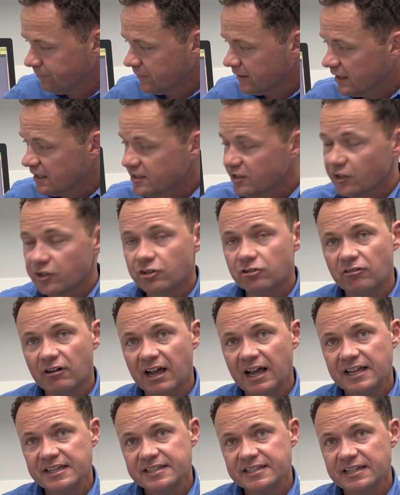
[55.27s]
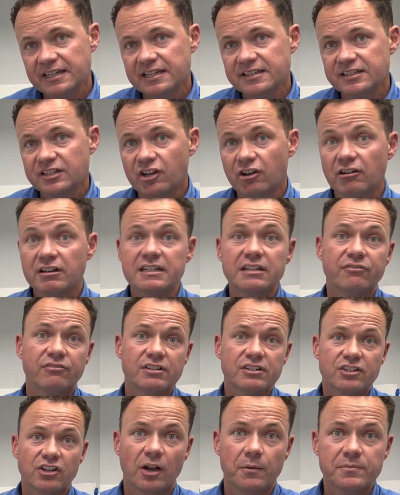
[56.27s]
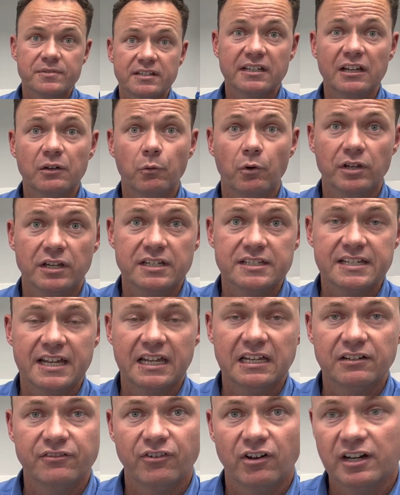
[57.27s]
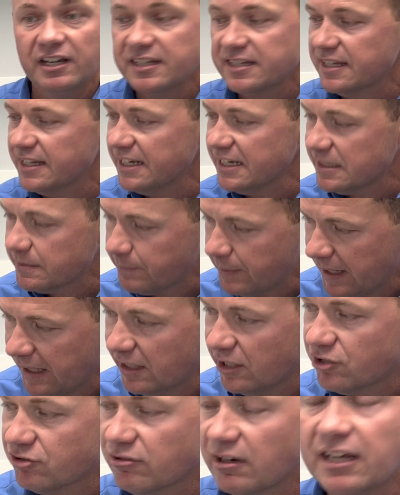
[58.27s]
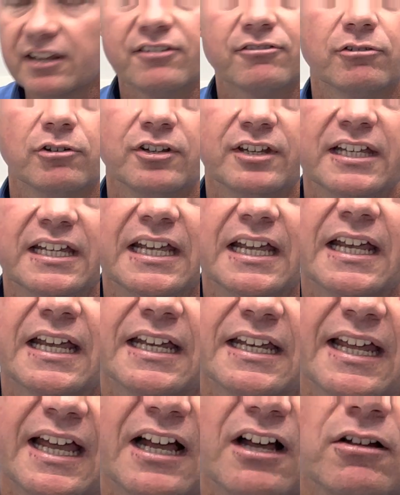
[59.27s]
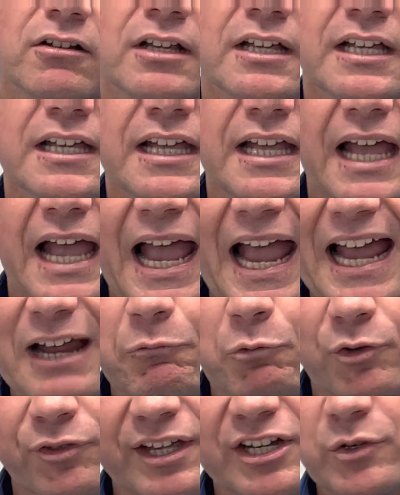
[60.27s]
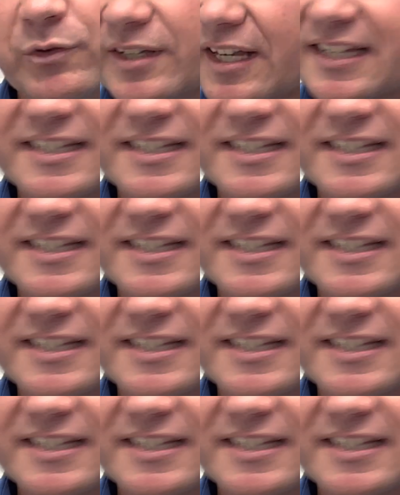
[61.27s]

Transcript: So grass seeds occur at different times of the year. What you tend to find is these penetrate through the ear canal, and what they do is they